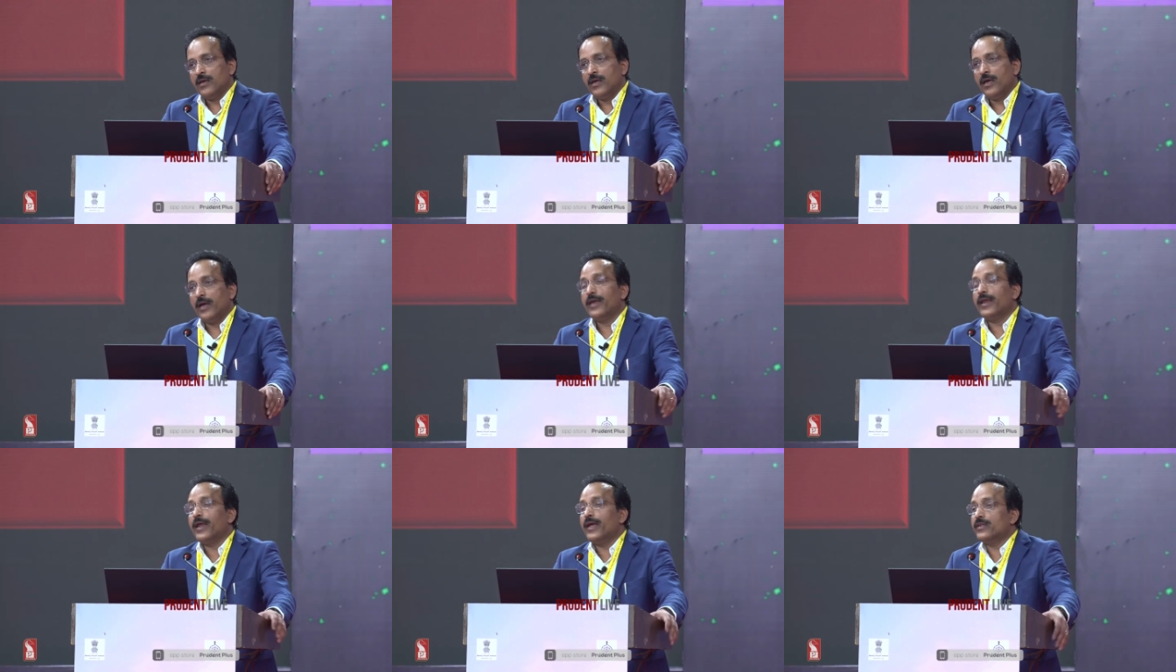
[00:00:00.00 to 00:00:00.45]

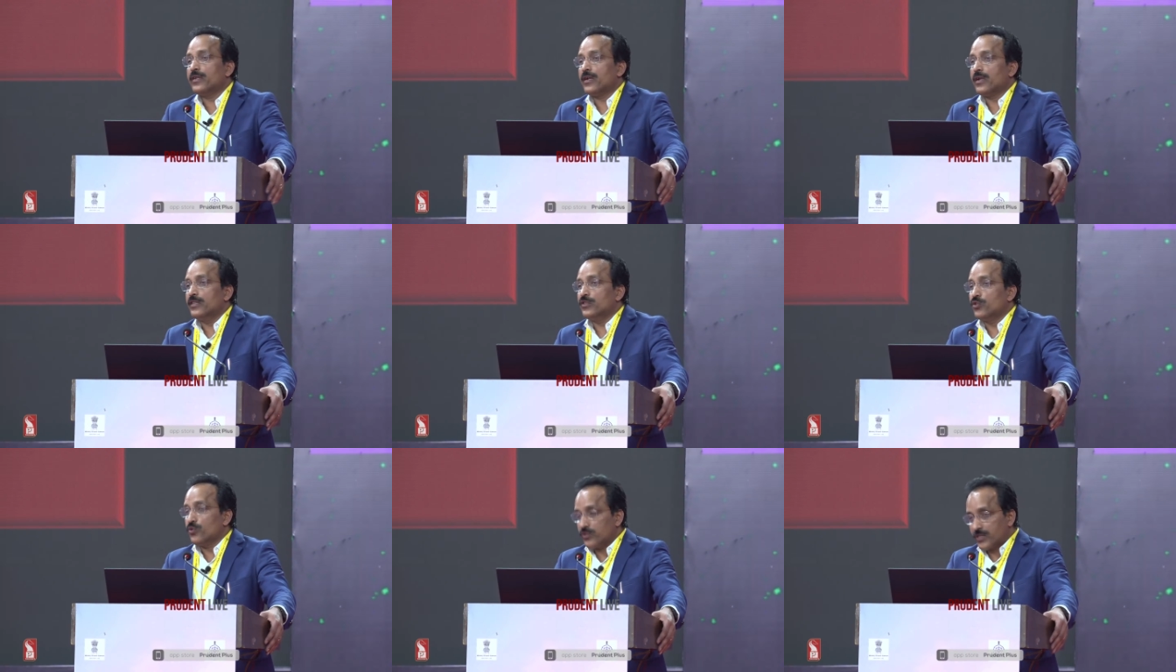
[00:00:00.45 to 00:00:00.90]
a
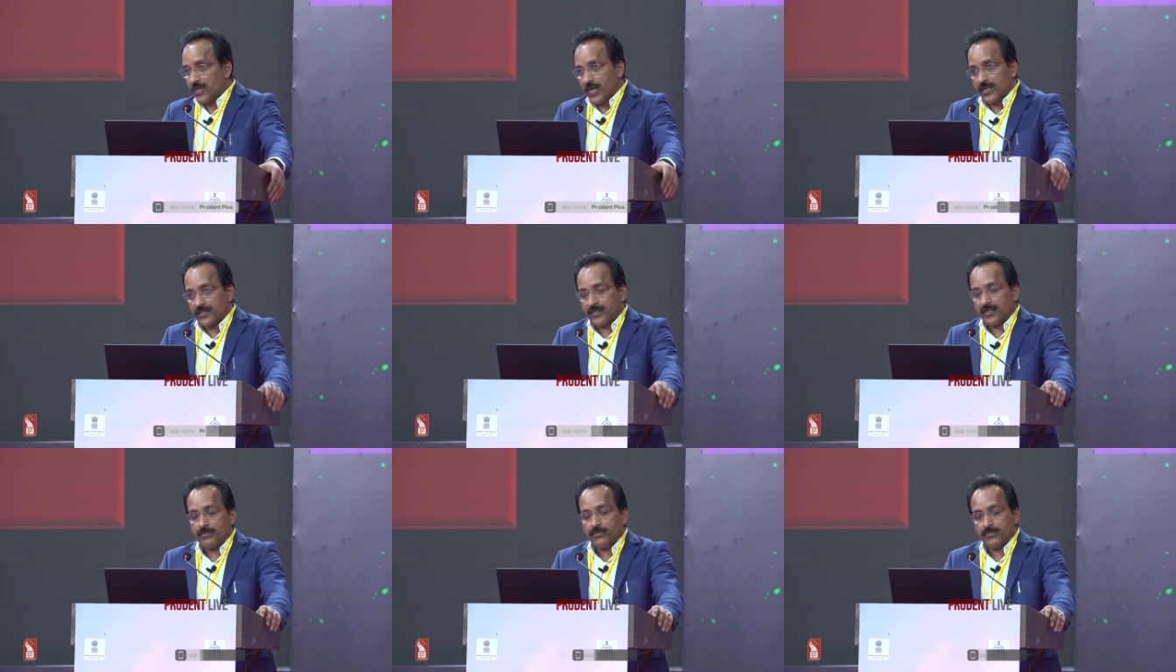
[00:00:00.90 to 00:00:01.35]
greater
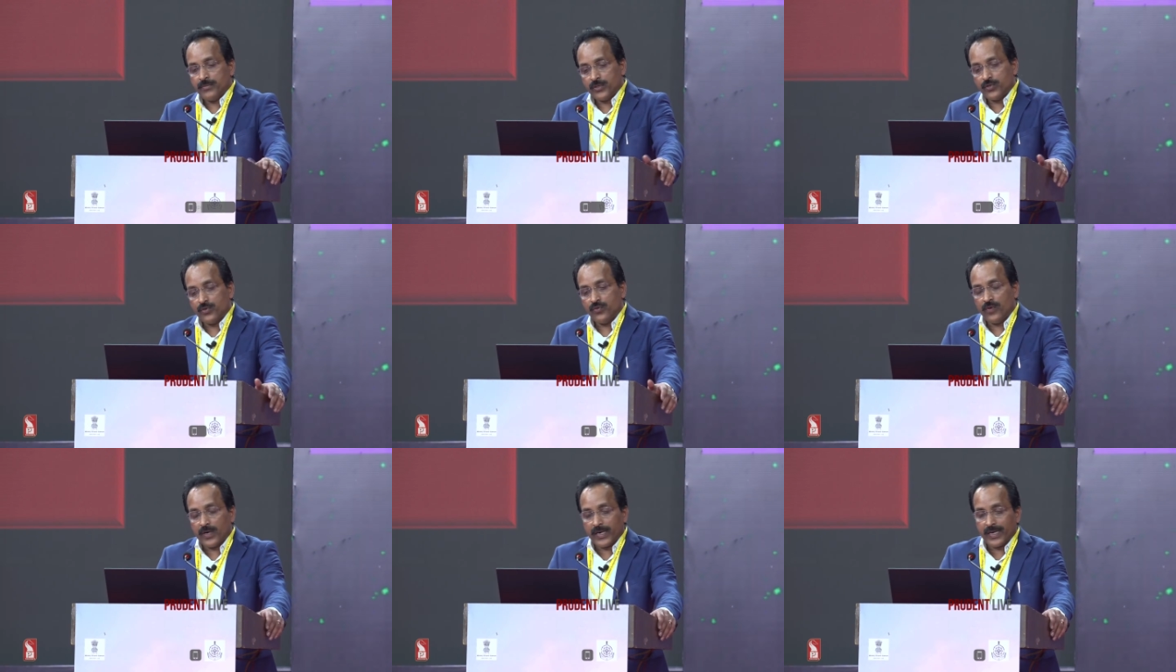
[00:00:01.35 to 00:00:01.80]
enthusiasm
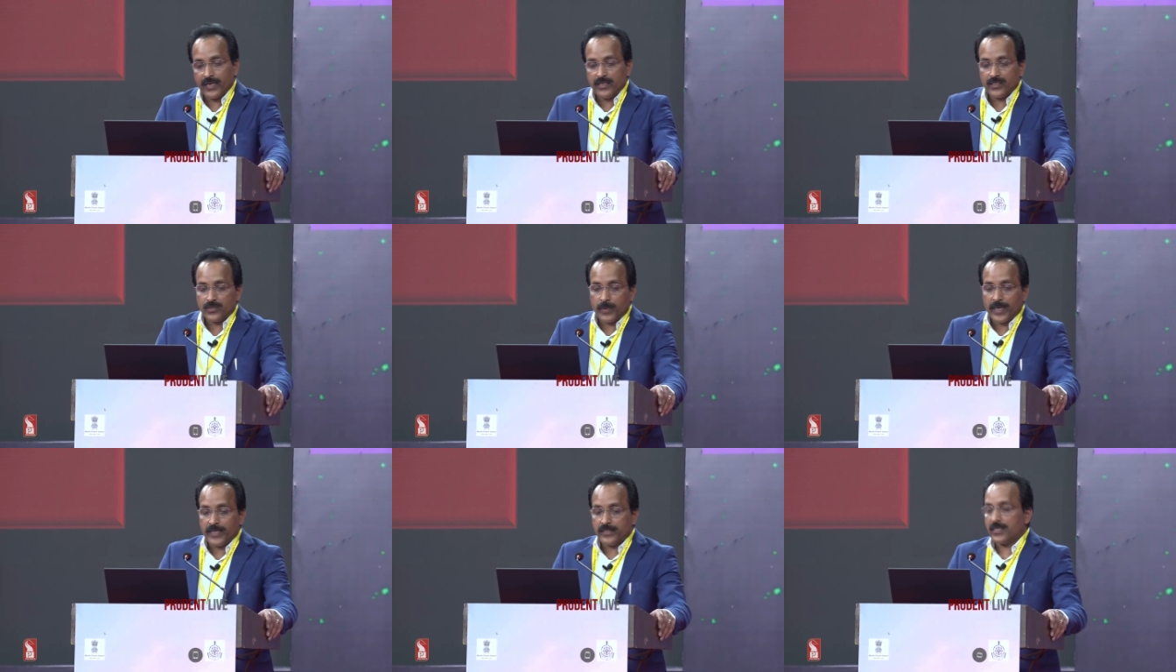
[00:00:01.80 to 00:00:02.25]
to work in
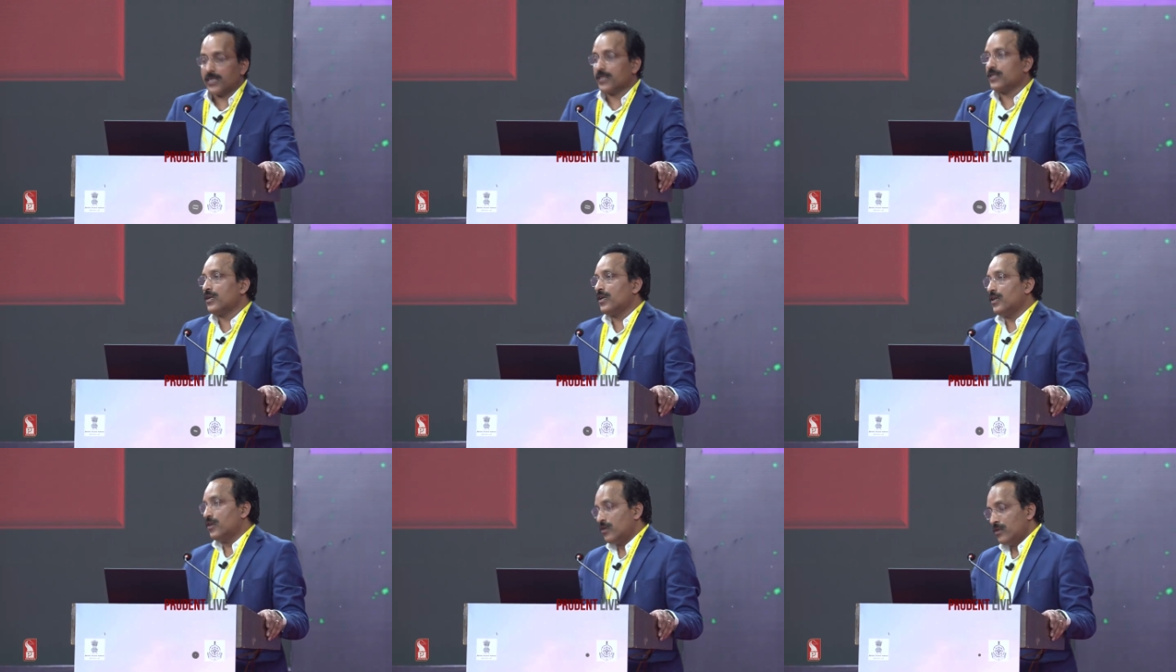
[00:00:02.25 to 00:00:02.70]
space
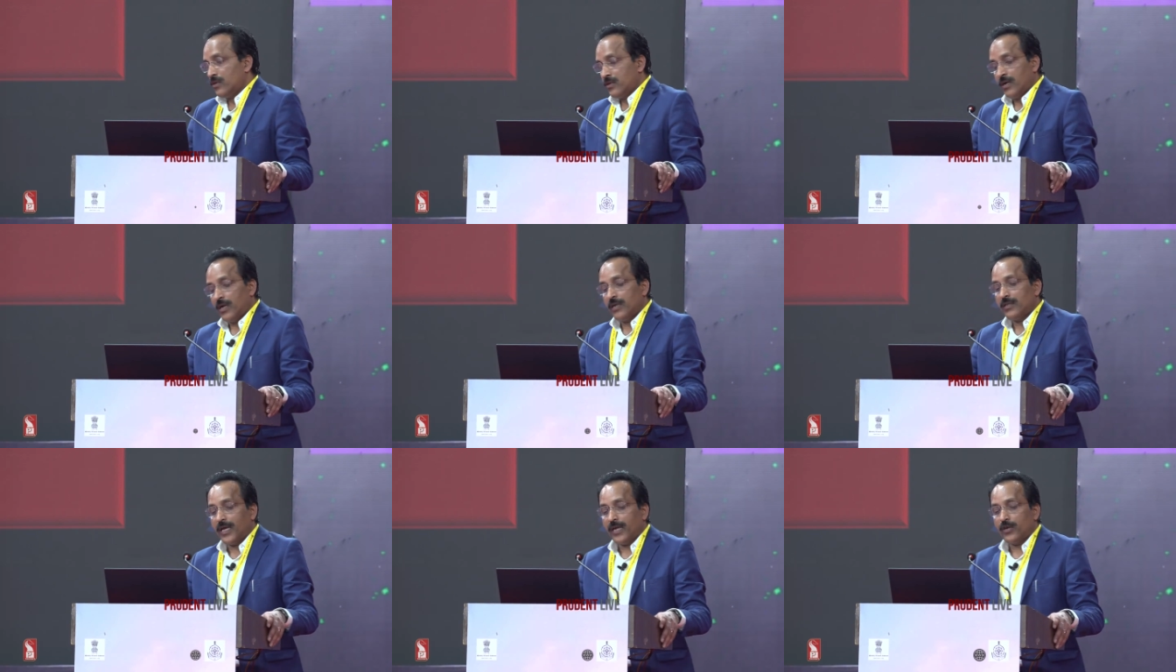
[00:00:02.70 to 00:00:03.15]
sector
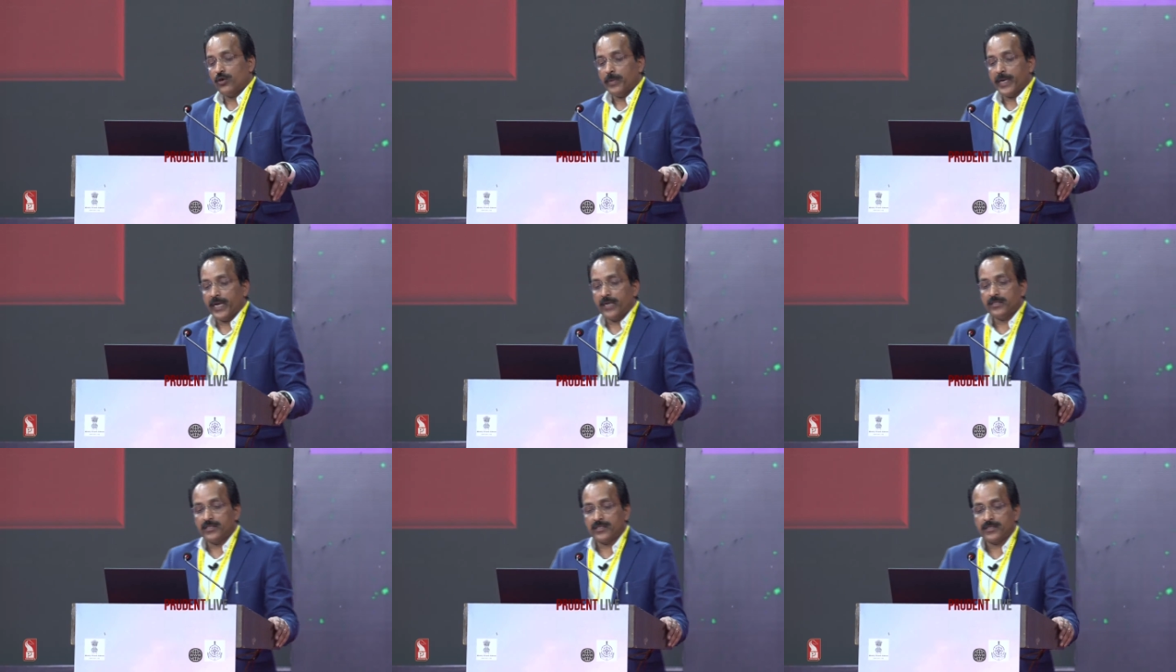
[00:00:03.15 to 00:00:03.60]
and their
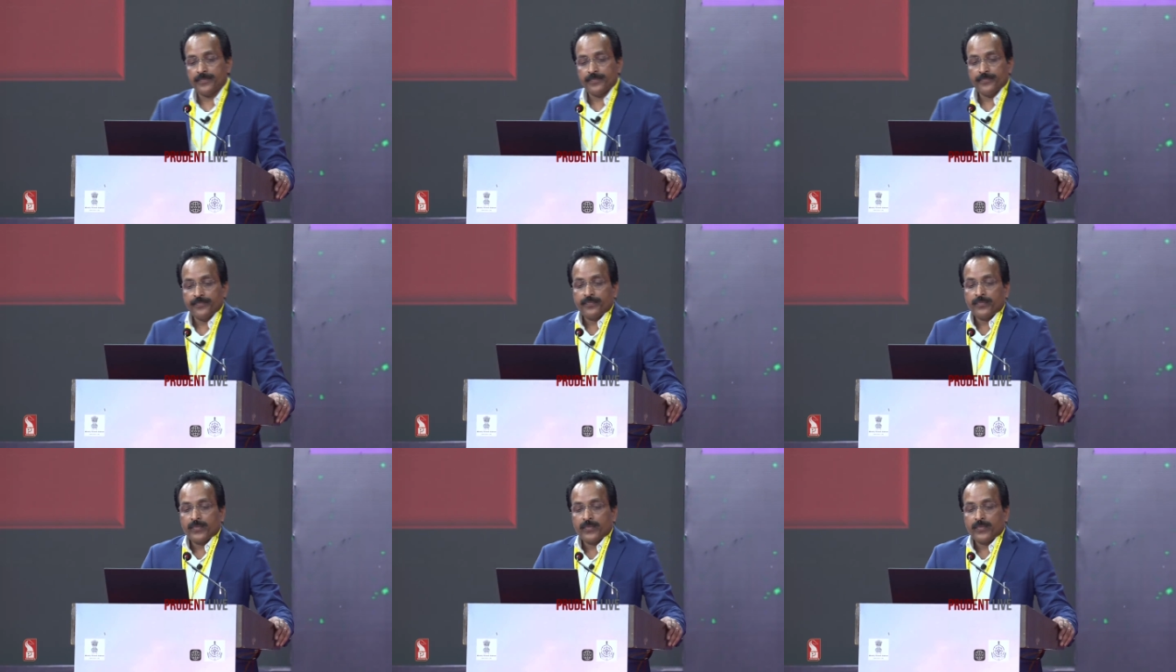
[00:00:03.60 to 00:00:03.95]
domains.